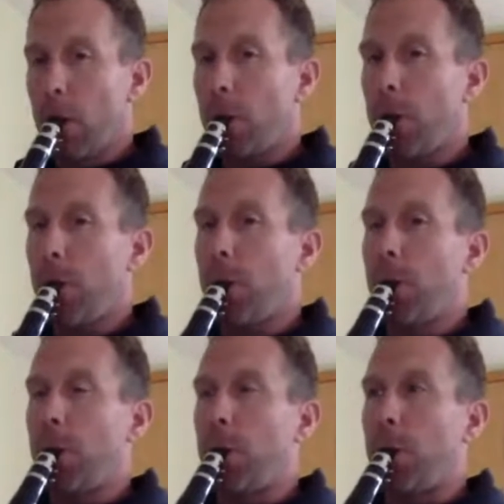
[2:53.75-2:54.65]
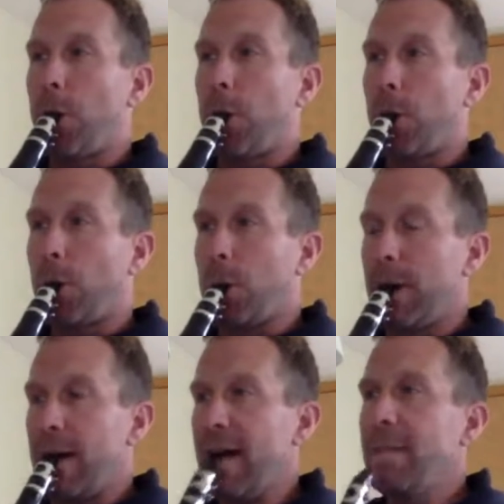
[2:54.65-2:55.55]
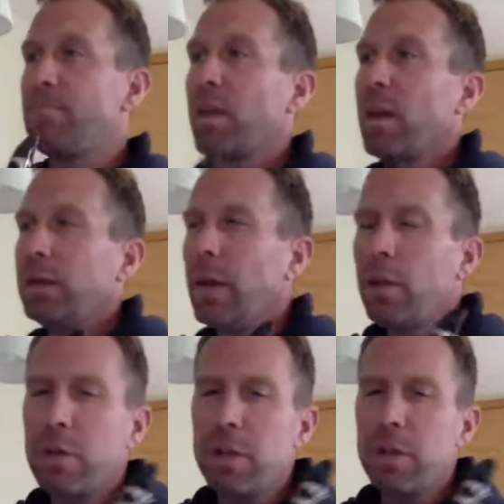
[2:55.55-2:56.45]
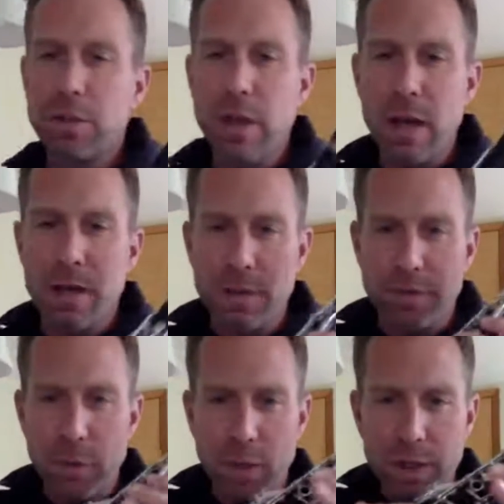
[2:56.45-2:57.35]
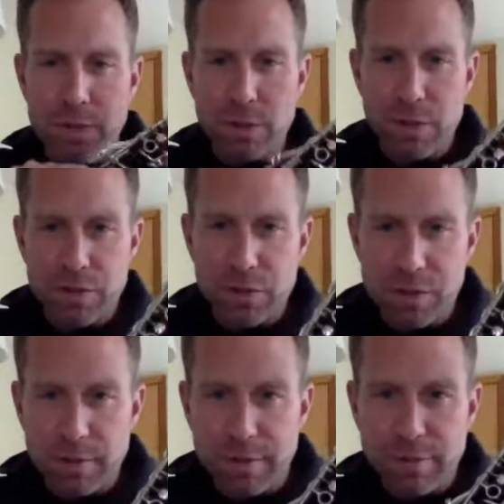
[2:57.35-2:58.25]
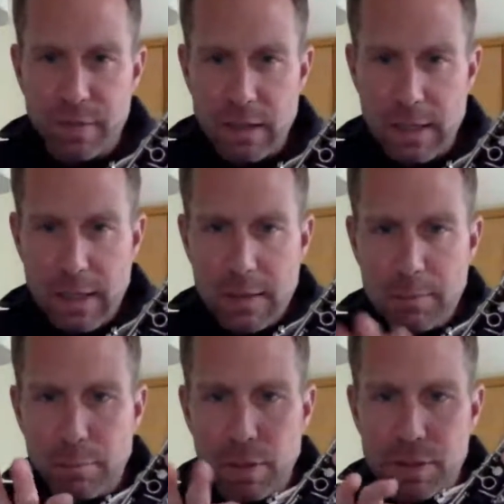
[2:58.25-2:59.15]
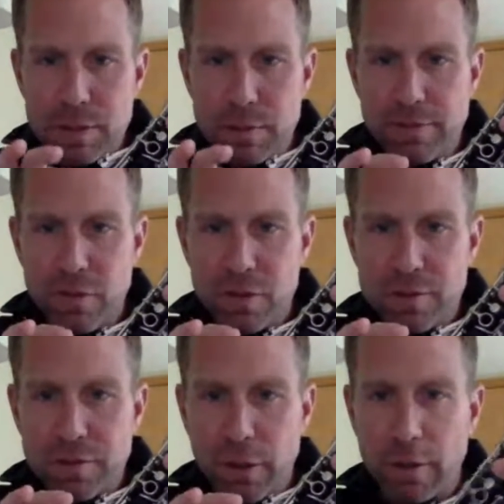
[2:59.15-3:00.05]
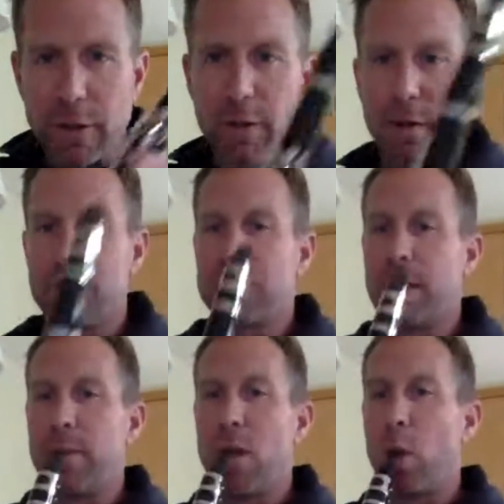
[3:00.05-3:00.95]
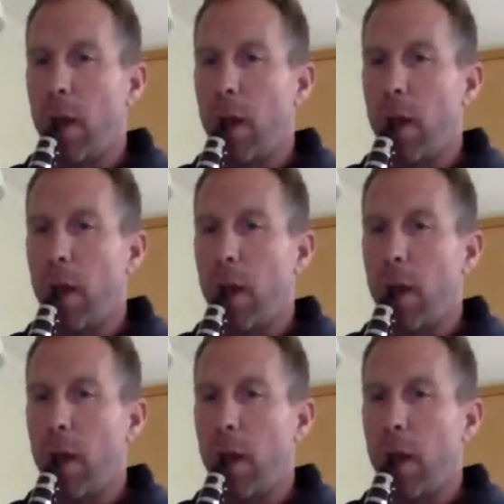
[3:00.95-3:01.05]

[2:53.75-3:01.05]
All right, another way you can do that if you want to is just the E plus the 1st finger here, same note.